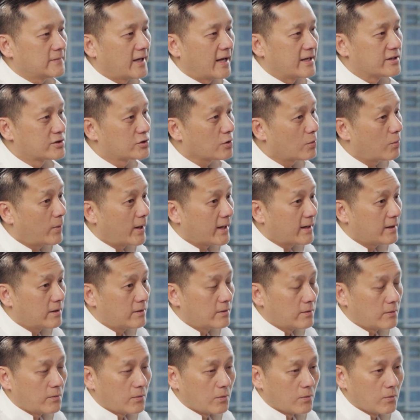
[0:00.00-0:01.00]
And so when
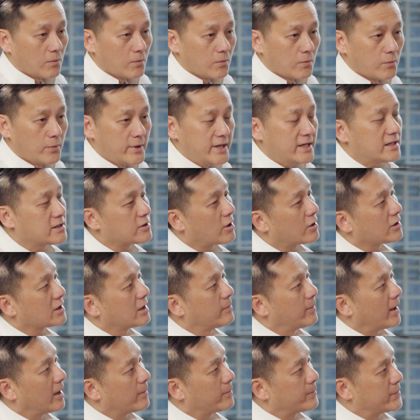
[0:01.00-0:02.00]
we talk
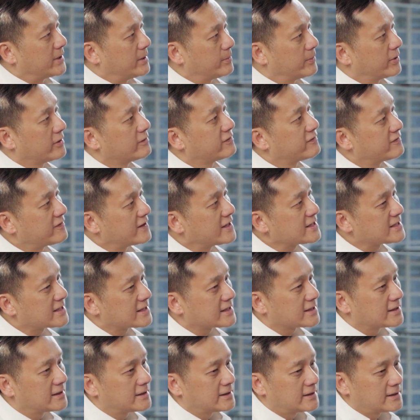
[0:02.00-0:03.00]
about people
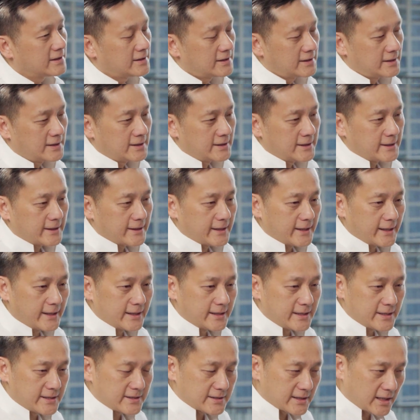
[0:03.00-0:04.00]
first,
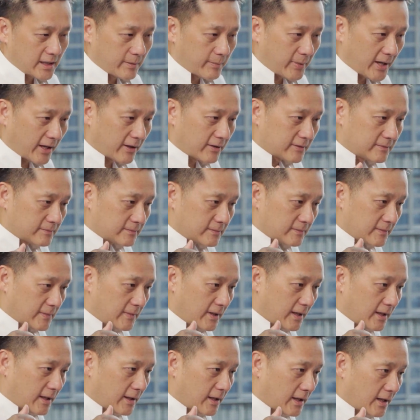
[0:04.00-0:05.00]
it is about
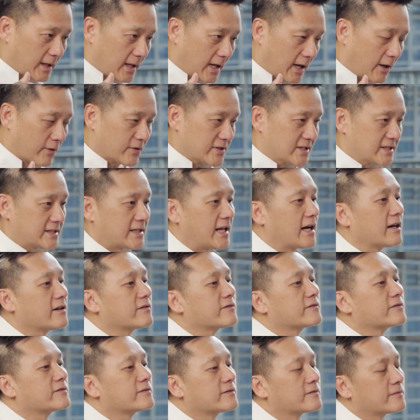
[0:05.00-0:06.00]
our
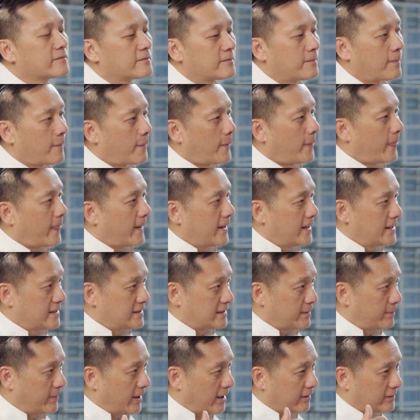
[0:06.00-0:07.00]
staff,
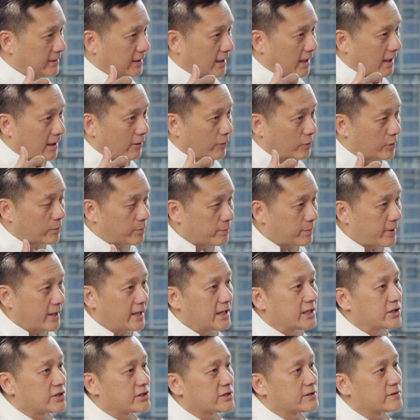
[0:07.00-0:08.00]
it's about our
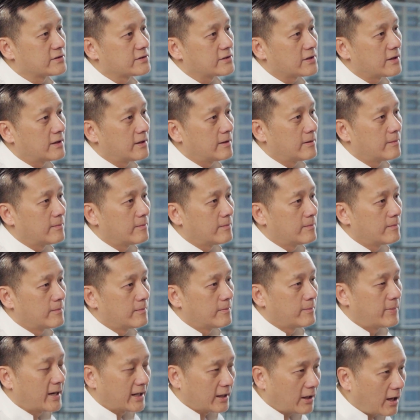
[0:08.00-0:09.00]
patient,
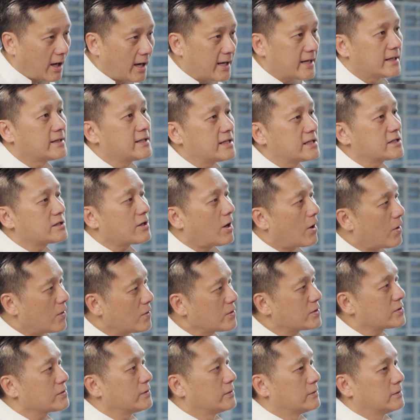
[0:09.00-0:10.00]
but it is
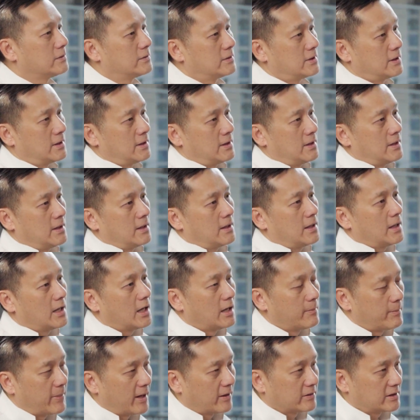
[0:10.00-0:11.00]
also
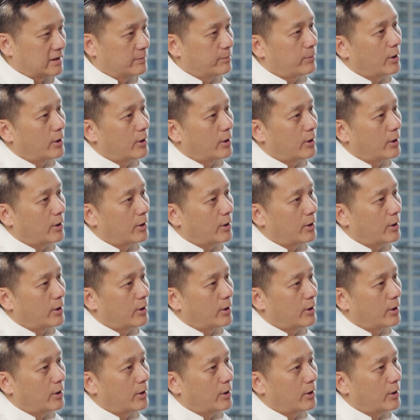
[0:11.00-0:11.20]
about the